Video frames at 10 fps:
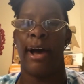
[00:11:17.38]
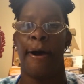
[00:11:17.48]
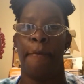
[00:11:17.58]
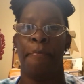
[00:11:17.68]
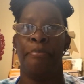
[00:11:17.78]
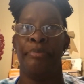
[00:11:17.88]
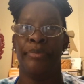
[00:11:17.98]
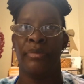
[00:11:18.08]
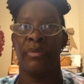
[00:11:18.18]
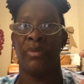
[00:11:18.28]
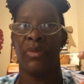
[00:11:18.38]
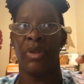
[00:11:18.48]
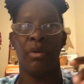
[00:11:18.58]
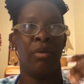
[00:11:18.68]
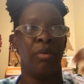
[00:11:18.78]
um,
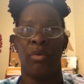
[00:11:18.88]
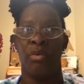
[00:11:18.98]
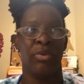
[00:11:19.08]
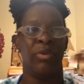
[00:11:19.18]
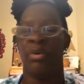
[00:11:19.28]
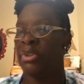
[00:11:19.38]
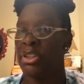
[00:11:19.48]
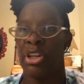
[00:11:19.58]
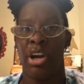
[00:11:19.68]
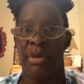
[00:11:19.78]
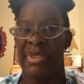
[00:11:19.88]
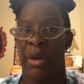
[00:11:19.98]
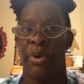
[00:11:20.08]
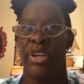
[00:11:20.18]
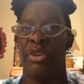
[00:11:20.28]
the, the
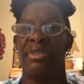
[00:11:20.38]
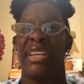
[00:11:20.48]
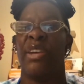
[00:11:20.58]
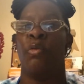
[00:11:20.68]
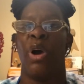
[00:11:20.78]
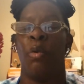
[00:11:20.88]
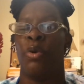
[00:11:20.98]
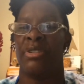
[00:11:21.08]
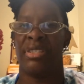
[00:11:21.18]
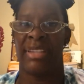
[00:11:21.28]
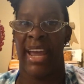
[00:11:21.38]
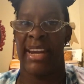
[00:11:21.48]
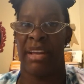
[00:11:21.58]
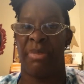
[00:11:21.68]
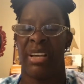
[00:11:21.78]
terms that we're using, what we're
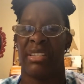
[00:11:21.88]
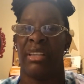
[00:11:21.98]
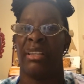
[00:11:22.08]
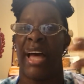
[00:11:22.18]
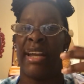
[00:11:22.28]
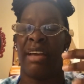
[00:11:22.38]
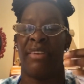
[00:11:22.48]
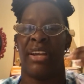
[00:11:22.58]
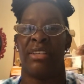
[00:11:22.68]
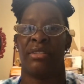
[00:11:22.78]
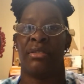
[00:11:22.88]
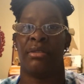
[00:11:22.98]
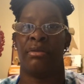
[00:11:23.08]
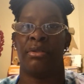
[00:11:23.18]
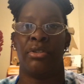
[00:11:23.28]
stating, because a lot of it
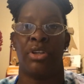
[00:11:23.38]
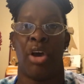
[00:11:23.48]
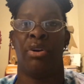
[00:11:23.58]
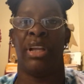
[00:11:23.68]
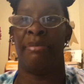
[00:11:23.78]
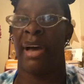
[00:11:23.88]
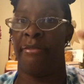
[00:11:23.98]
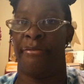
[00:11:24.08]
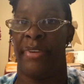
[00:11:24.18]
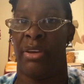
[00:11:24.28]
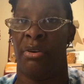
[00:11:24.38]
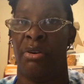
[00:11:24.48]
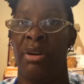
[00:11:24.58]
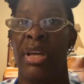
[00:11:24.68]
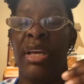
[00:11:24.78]
is totally by
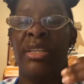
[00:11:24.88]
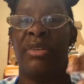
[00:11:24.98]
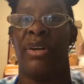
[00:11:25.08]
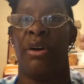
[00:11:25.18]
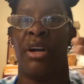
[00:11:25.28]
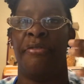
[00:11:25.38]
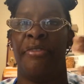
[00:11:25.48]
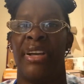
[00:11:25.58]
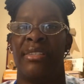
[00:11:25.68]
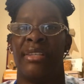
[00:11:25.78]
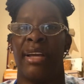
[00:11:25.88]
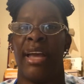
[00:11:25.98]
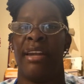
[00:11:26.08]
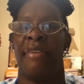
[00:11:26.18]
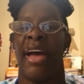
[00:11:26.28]
feel. So in order for us
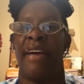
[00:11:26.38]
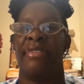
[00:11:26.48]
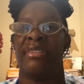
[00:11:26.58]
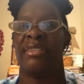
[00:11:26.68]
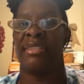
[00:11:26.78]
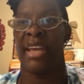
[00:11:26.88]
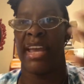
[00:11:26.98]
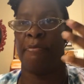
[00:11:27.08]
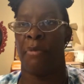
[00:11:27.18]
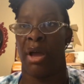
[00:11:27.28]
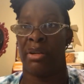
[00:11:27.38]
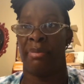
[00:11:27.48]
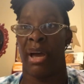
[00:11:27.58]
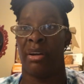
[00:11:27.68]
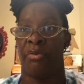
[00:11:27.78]
to kind of have the same
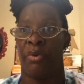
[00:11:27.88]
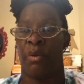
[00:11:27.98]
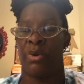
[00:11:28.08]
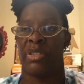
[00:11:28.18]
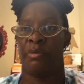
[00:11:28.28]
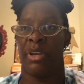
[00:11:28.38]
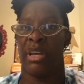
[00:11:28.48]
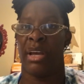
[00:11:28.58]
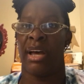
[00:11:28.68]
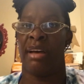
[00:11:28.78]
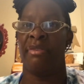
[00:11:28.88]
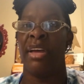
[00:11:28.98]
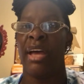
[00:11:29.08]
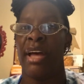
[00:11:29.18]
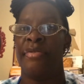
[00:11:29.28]
roundabout of what we're speaking
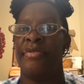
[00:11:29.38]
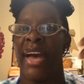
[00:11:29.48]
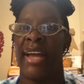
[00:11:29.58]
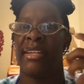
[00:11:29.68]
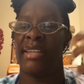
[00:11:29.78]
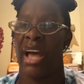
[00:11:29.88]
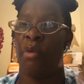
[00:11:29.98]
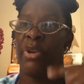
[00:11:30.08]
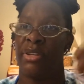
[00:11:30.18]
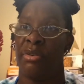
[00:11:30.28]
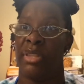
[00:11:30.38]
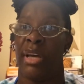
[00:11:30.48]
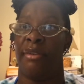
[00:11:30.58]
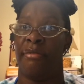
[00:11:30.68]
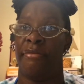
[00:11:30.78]
of, that is how we
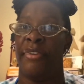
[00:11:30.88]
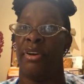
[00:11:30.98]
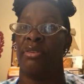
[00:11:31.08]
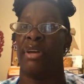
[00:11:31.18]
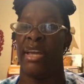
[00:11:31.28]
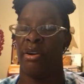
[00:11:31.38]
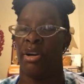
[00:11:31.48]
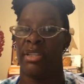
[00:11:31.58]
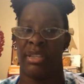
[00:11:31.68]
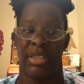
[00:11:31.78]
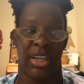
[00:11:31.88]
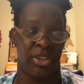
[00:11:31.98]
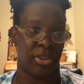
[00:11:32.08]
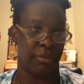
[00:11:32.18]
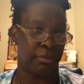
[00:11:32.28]
do the fill in order to
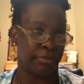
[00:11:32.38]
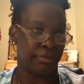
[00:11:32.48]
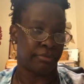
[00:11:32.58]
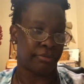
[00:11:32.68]
teach.